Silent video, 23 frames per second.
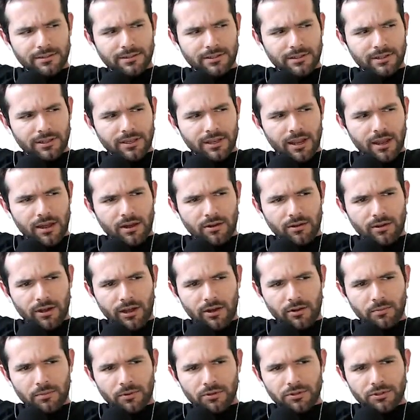
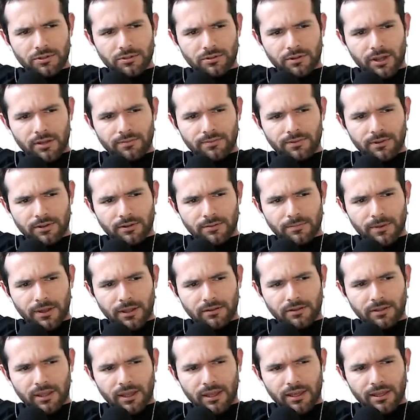how emotional I felt
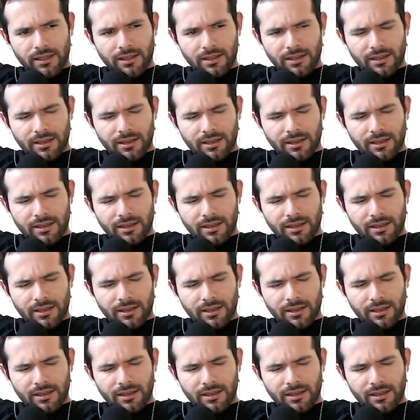about that.